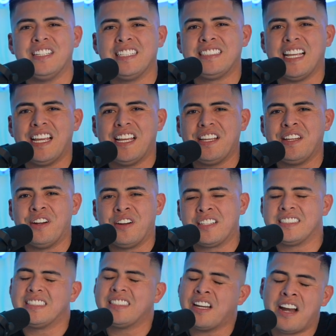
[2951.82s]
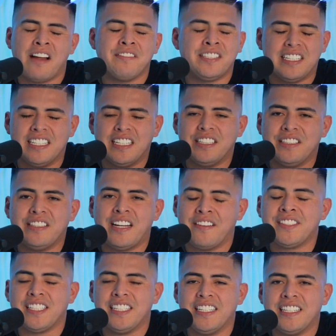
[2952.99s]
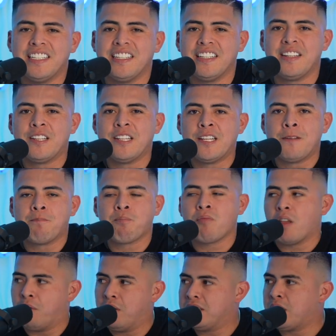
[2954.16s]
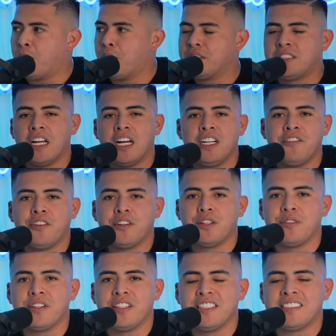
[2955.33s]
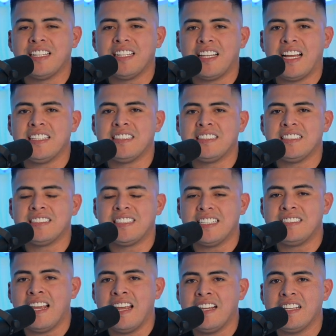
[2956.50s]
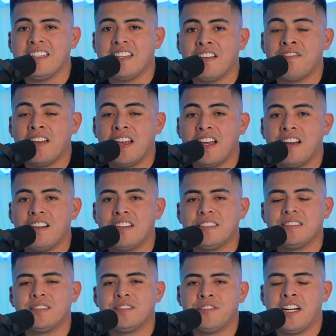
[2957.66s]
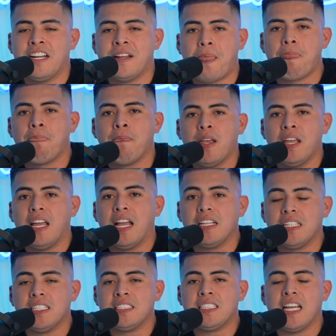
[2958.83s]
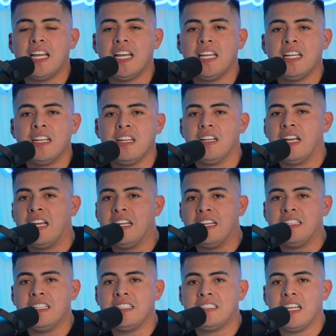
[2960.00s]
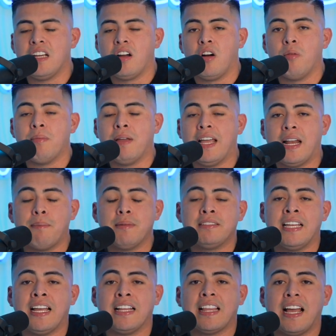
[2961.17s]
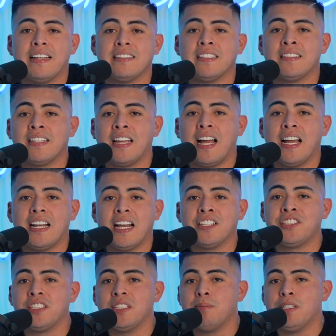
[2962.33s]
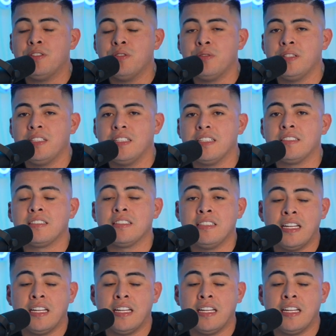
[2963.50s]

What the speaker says: say, because I've seen it, dude. I've seen it. When someone's studying for the real estate license, they take it, they fail, right? And they say, oh man, I'm going to take that as a sign I shouldn't be doing this.